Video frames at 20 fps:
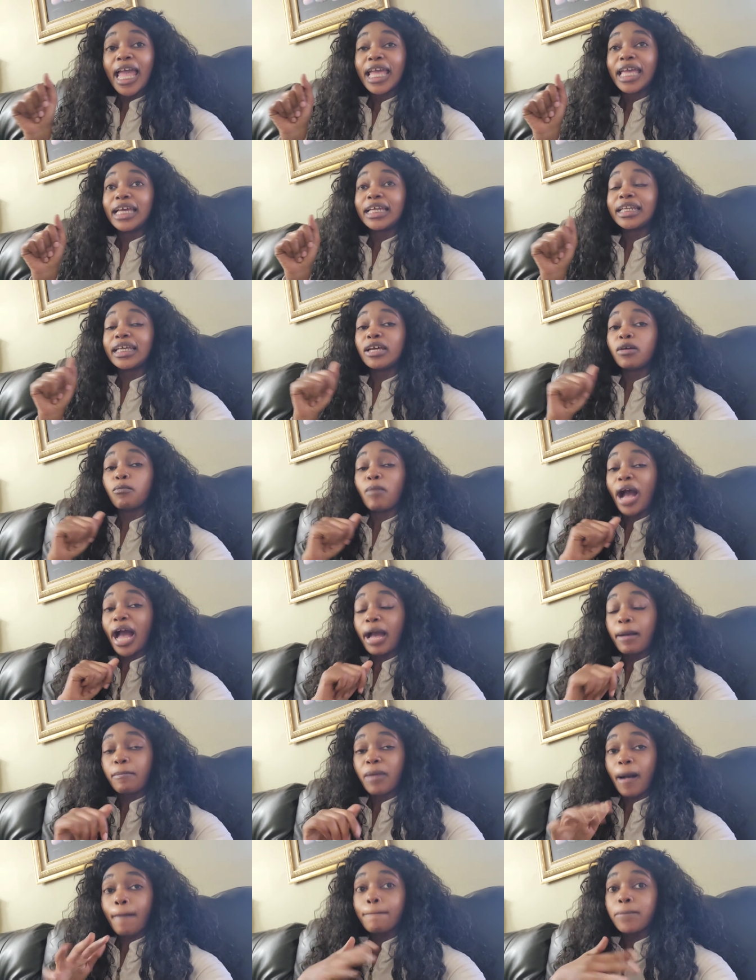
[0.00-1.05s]
and
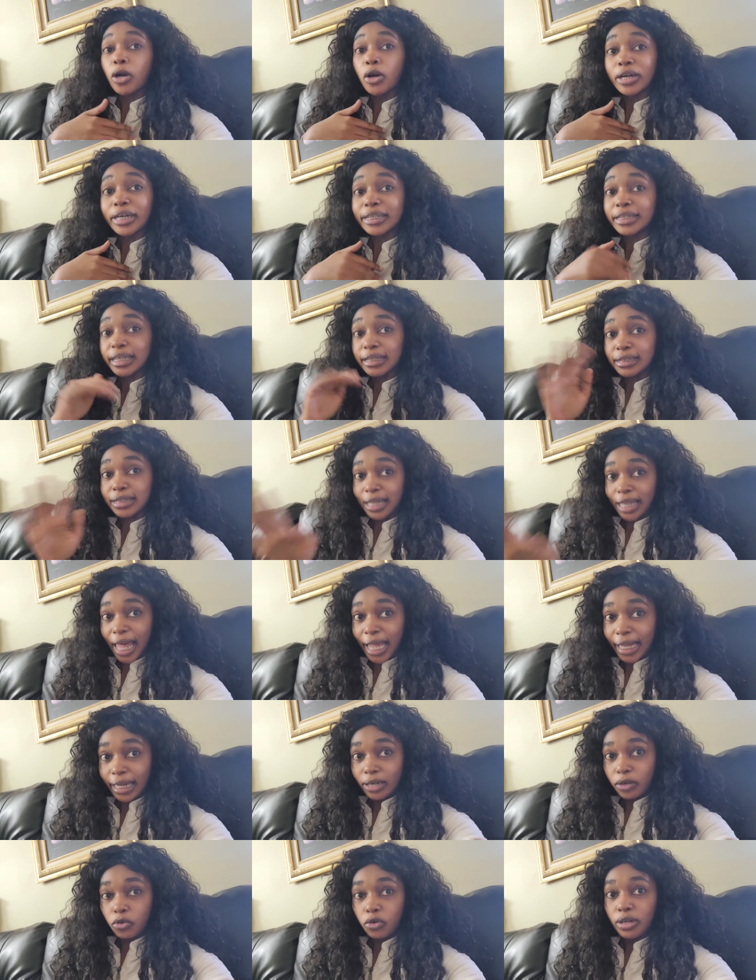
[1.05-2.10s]
my my burden is
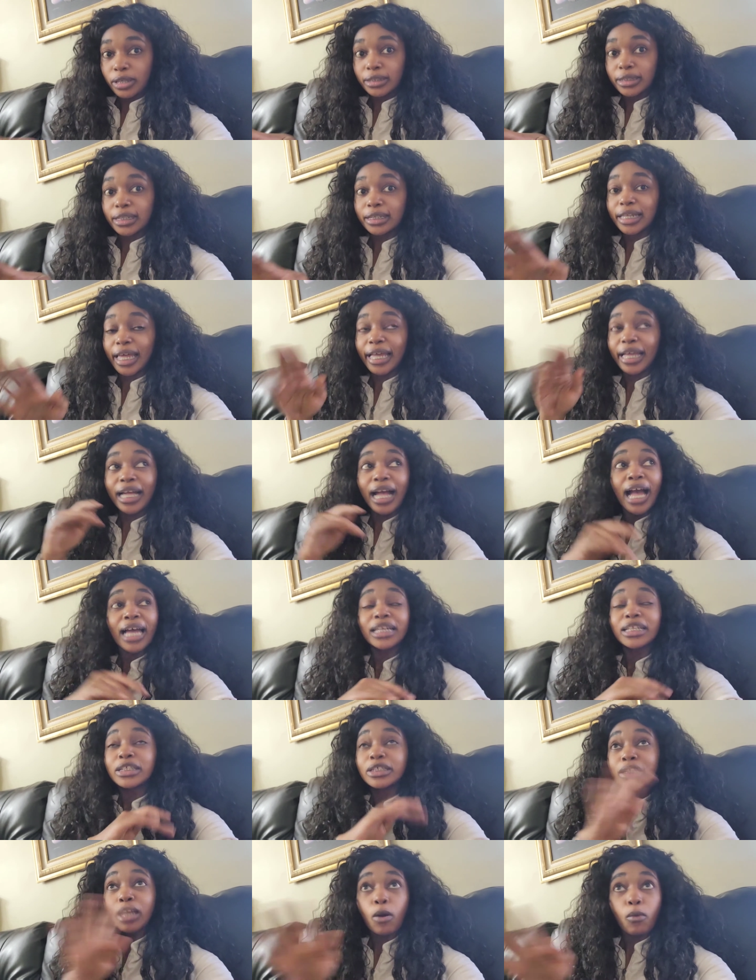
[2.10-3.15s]
light you know saying like god
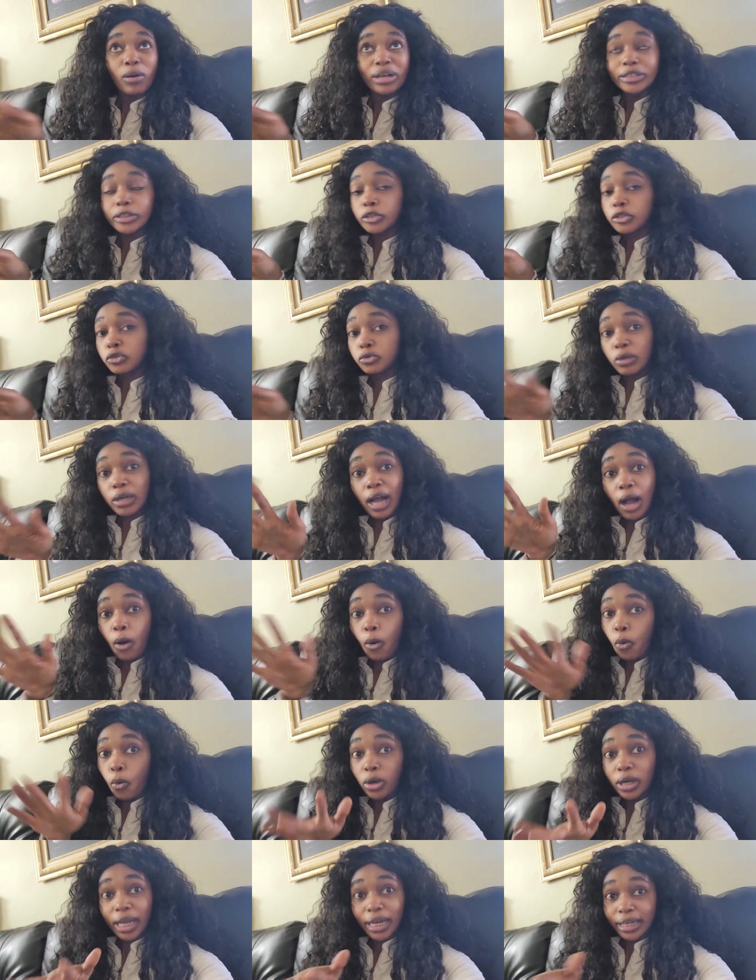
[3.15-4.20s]
does not want you doing a
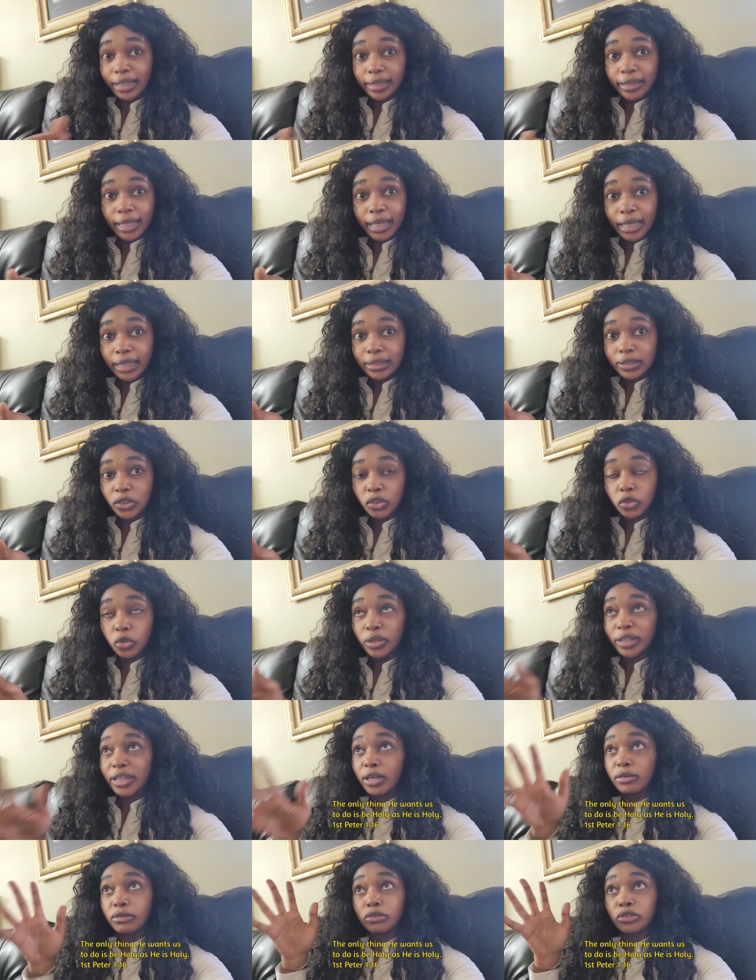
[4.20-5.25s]
whole lot of things you
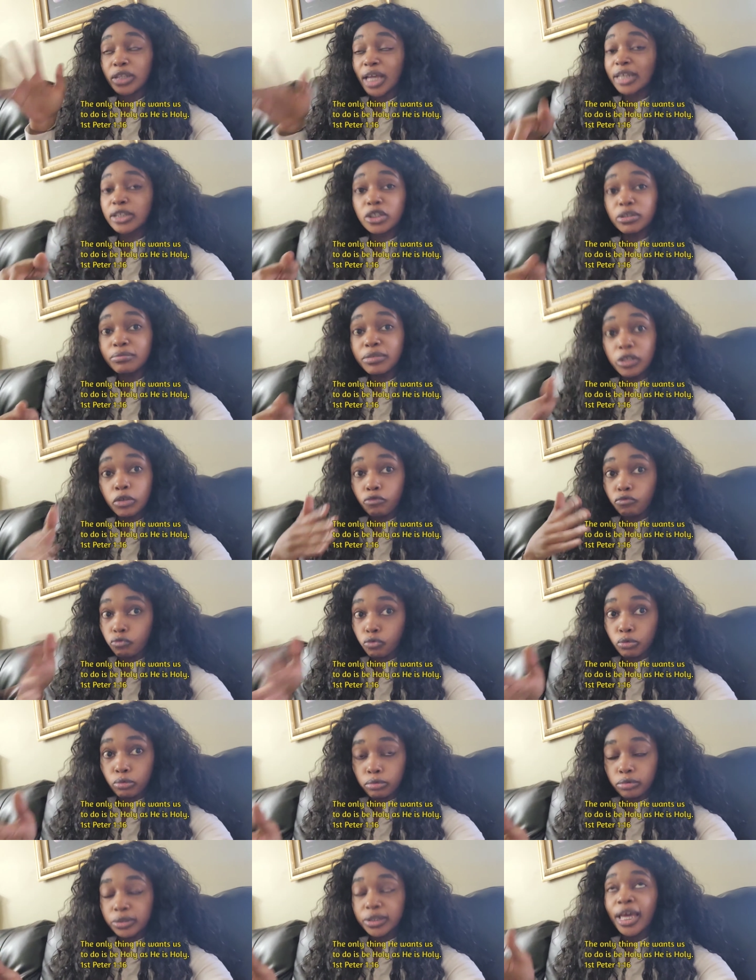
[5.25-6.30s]
know there's not too many
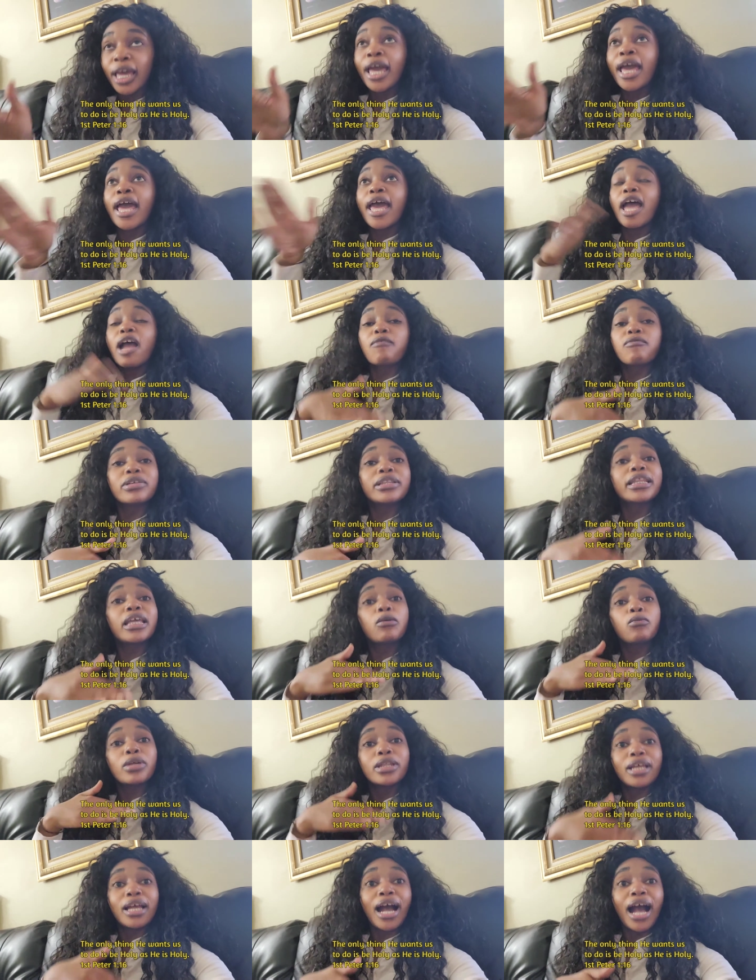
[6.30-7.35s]
rules
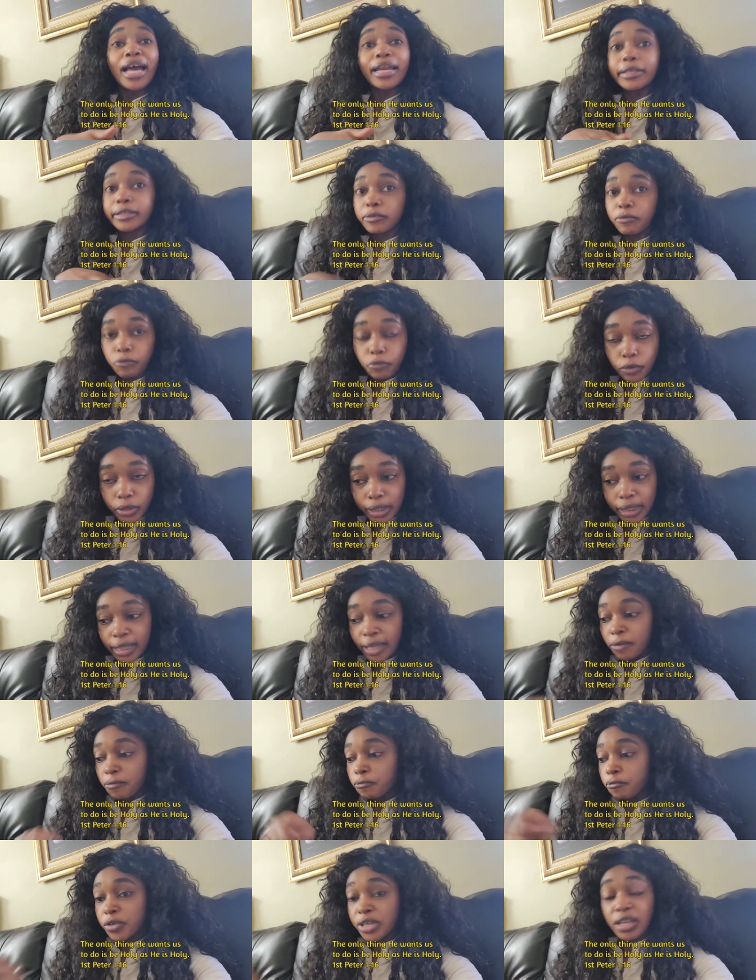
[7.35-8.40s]
everything with god is free
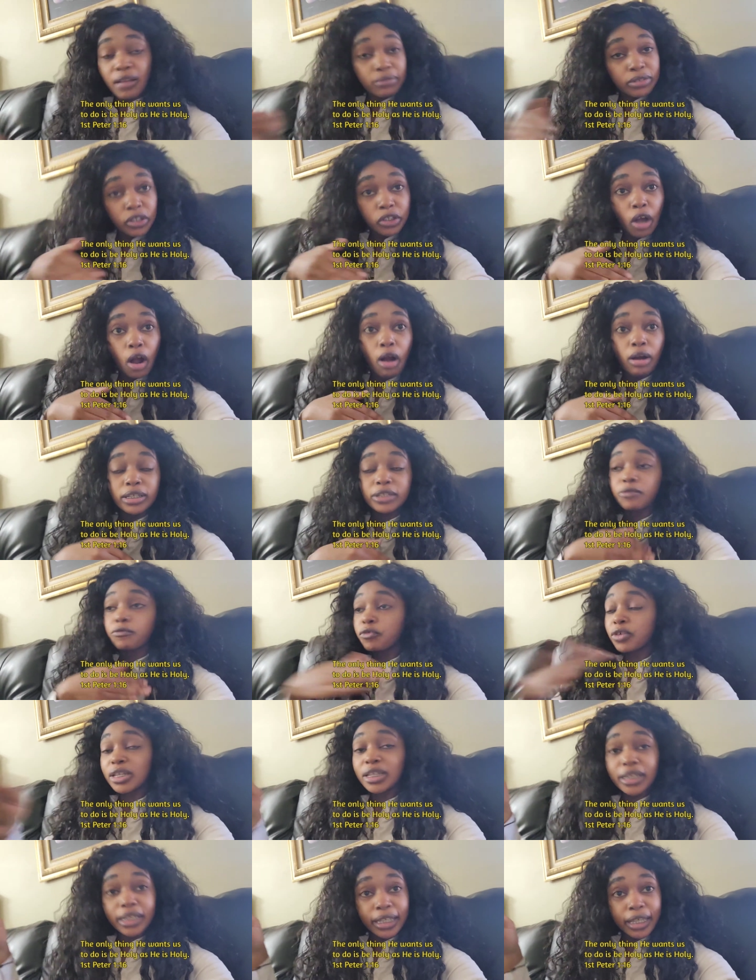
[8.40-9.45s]
free of charge,
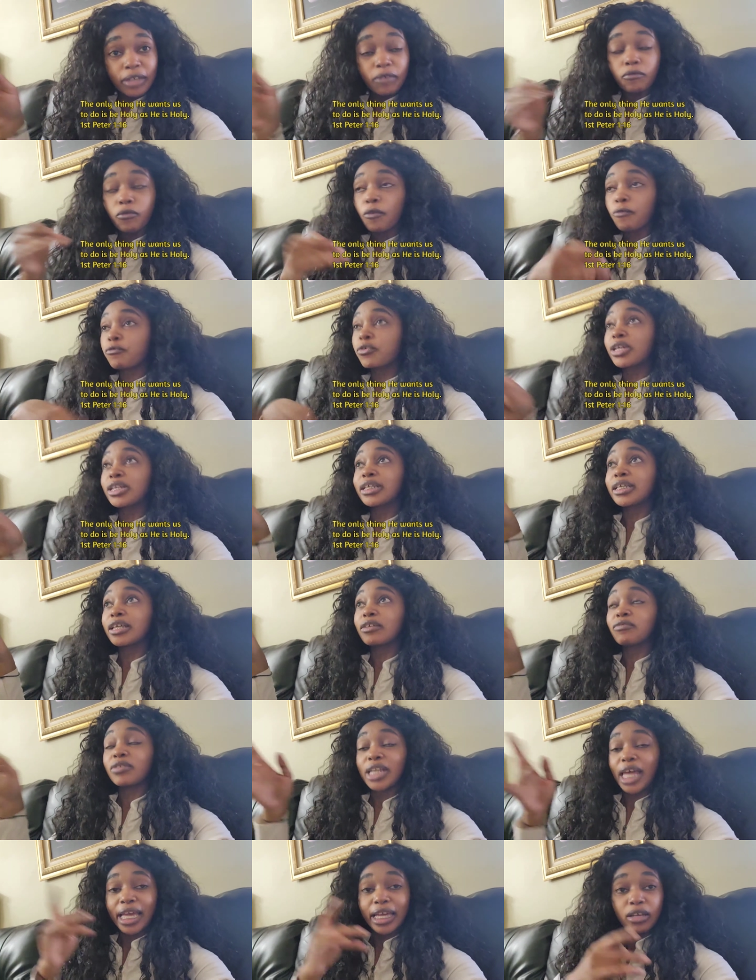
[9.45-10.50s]
freely give, freely
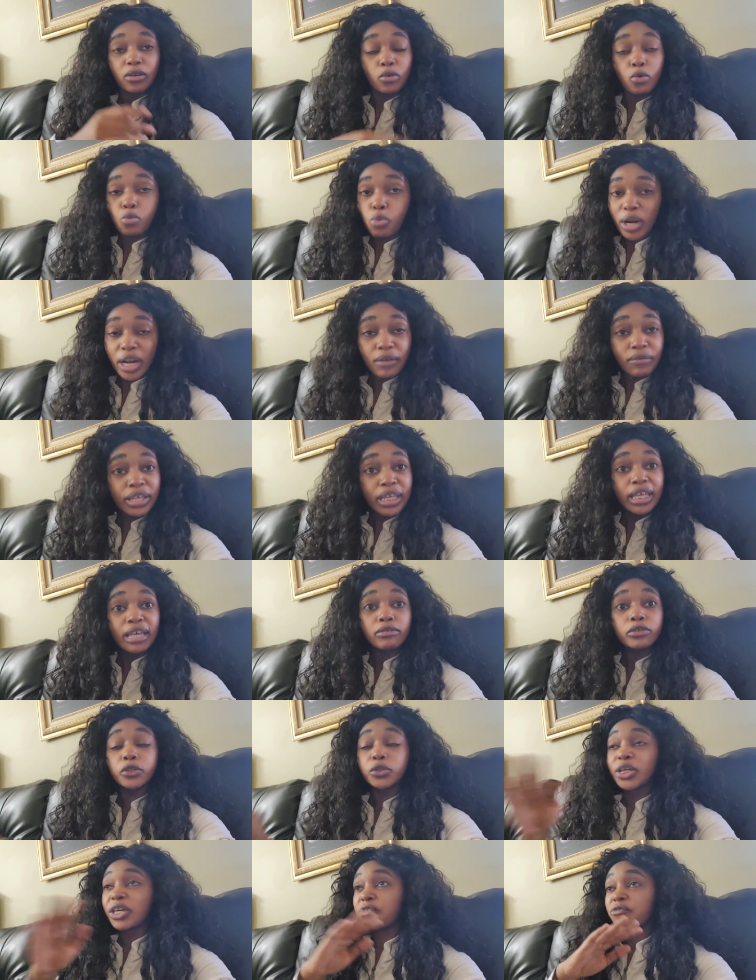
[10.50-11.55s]
given. Like whatever he
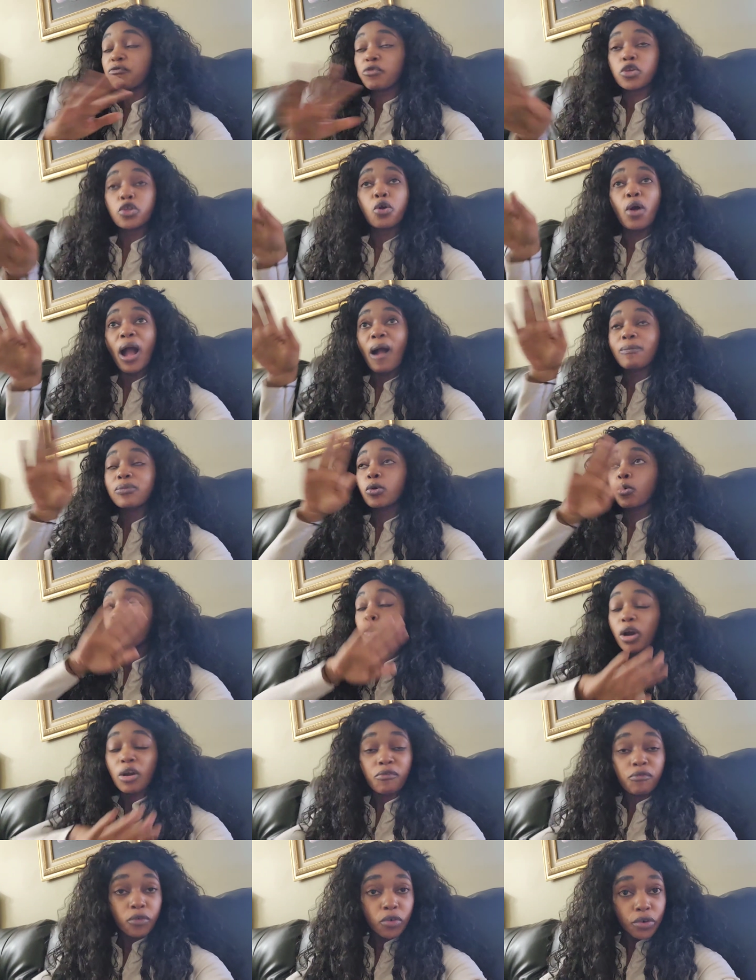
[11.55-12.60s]
gives you, if you don't have to
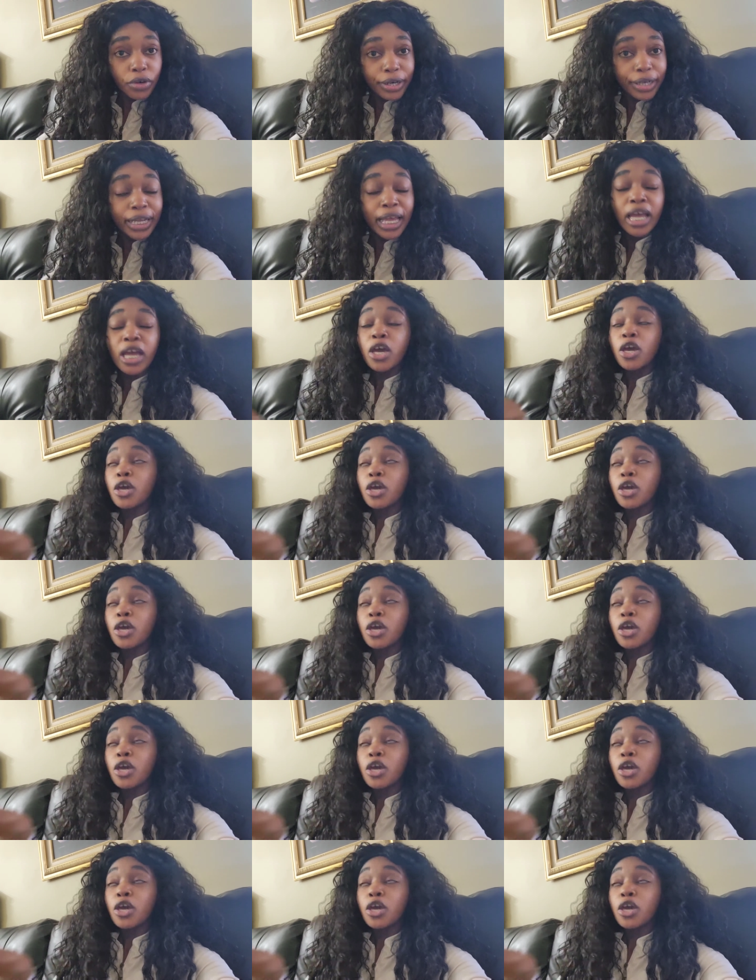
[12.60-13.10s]
work for it,